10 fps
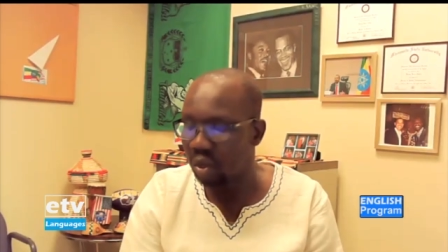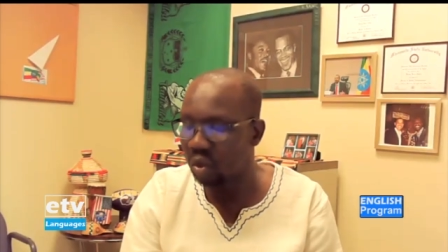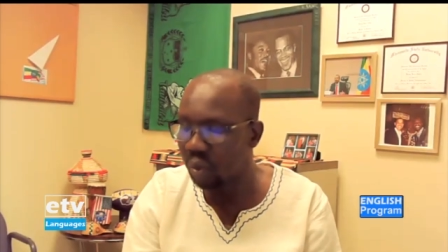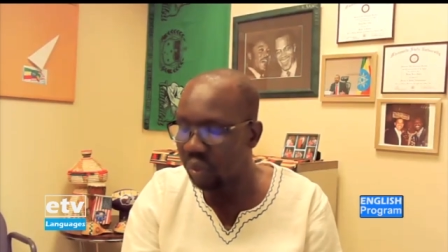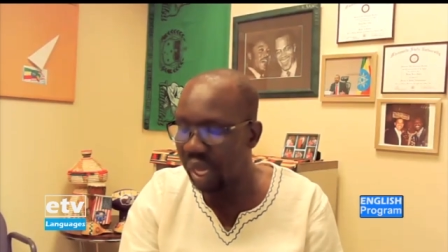
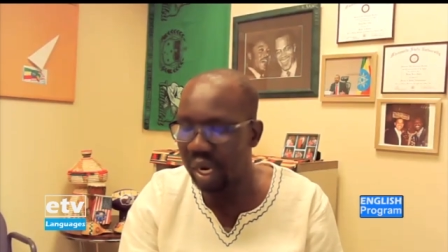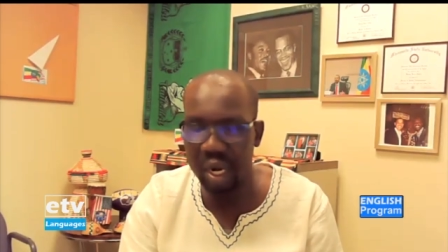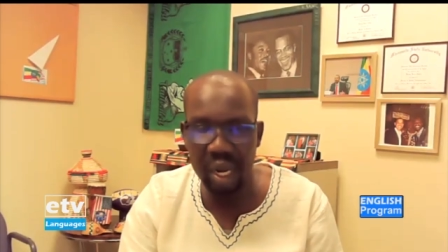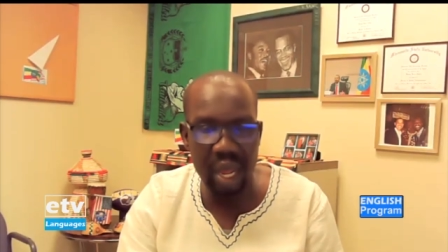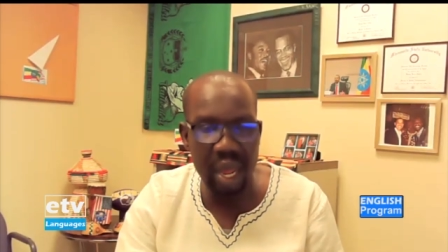So
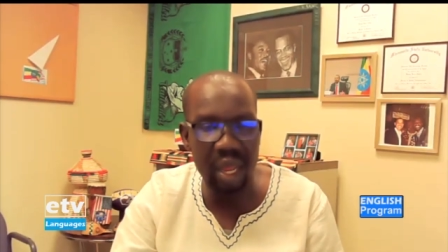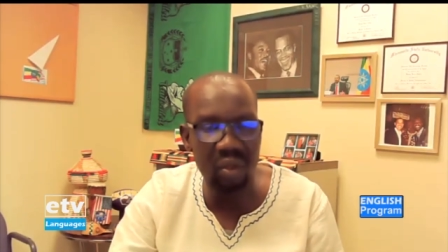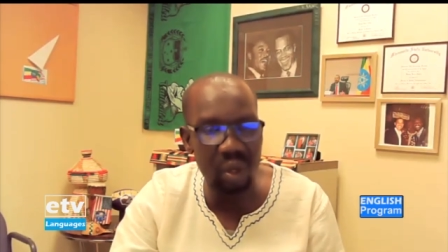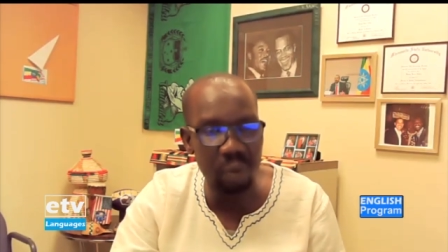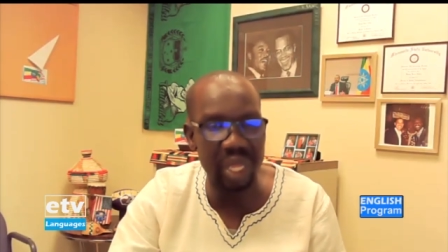there
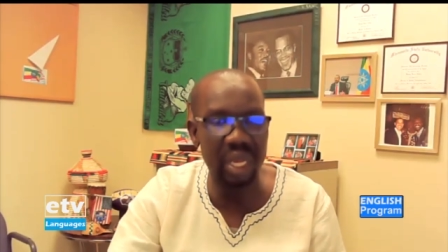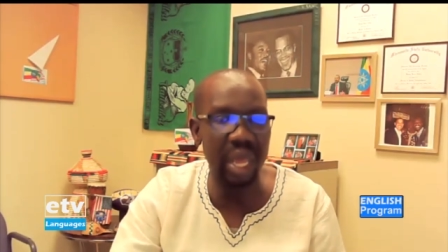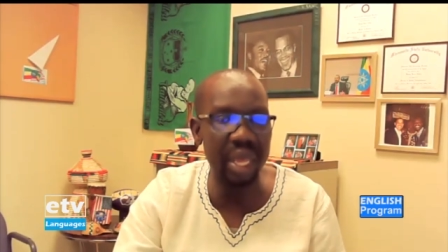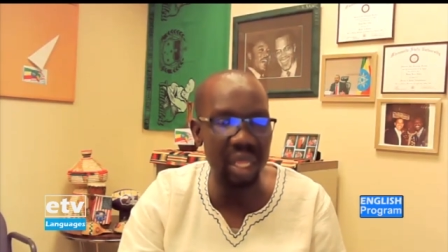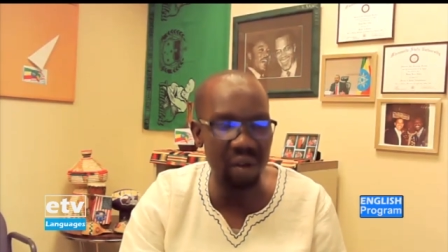hasn't been
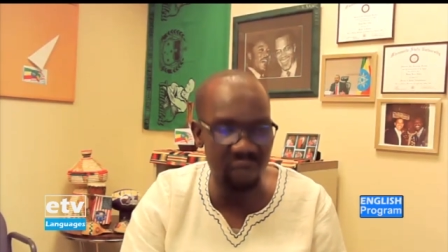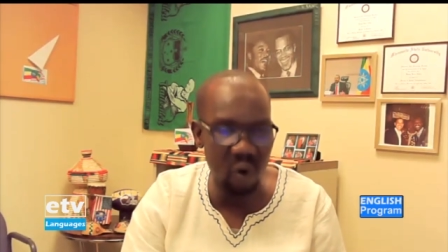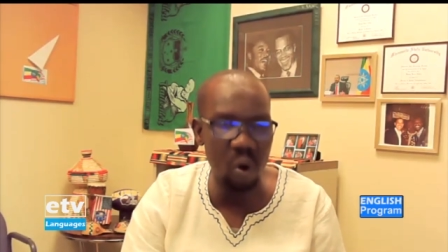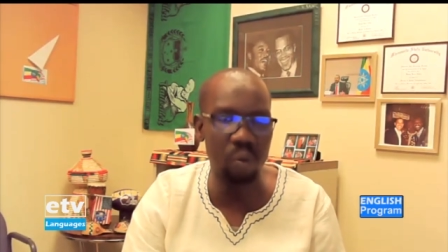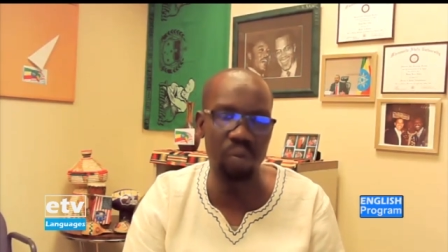any
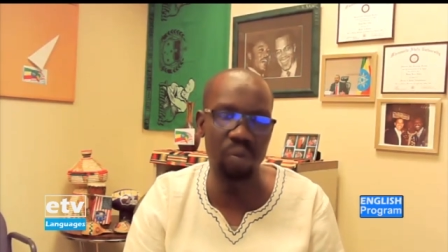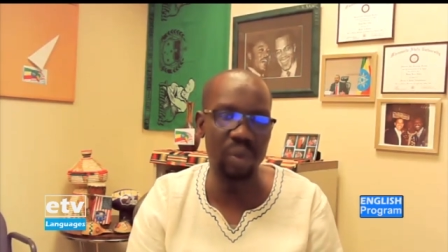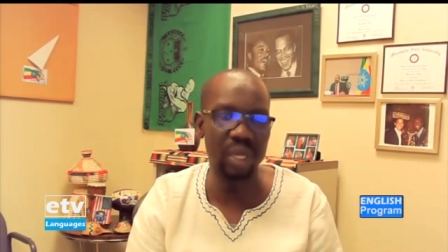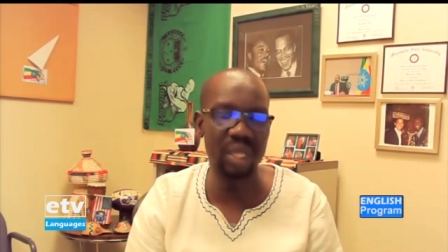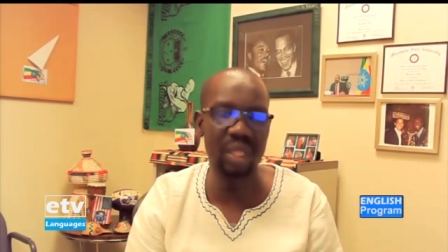reform
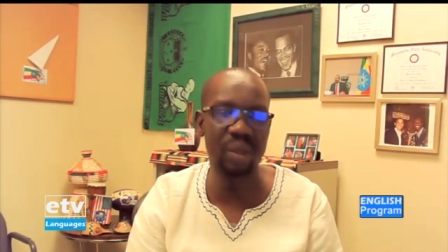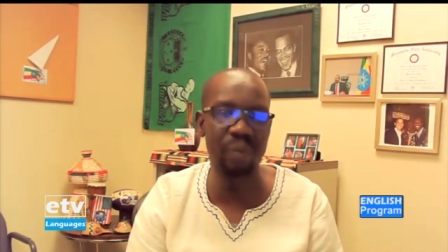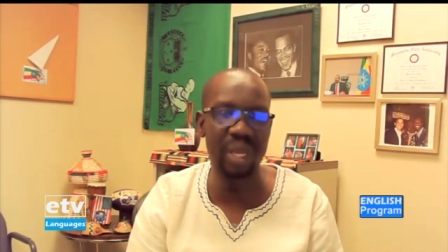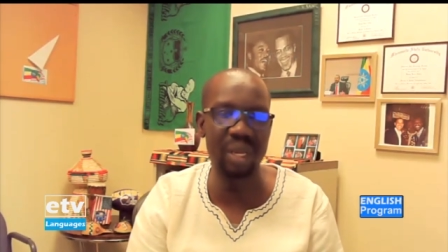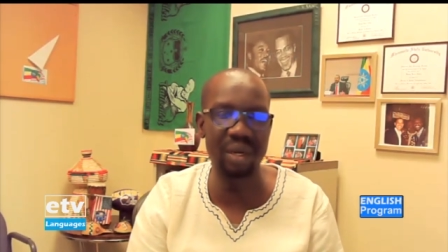in the
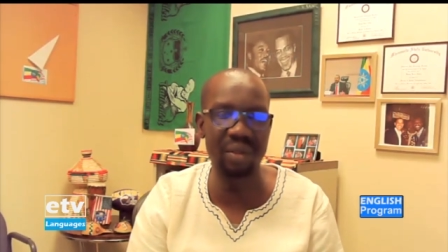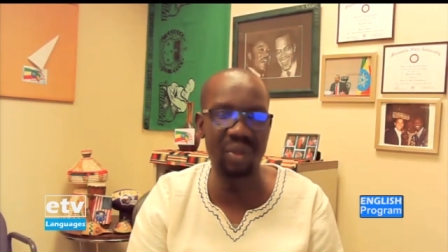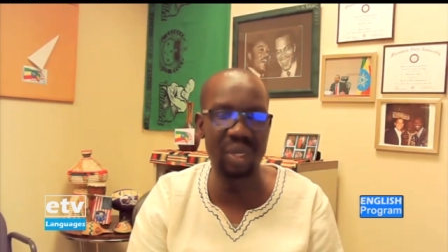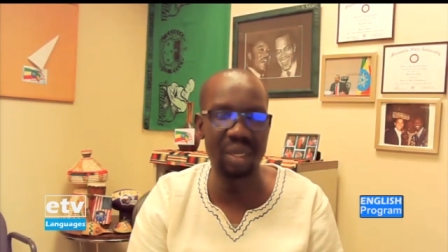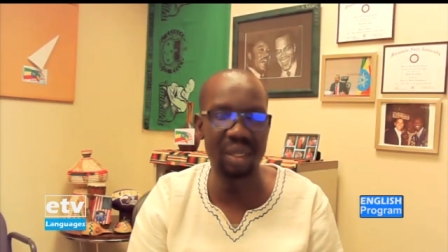Gambella
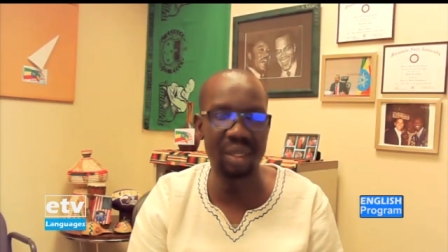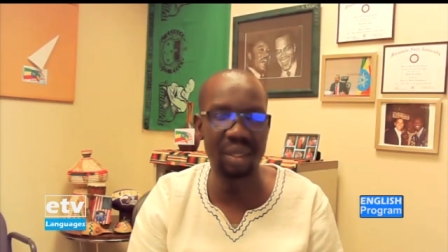region.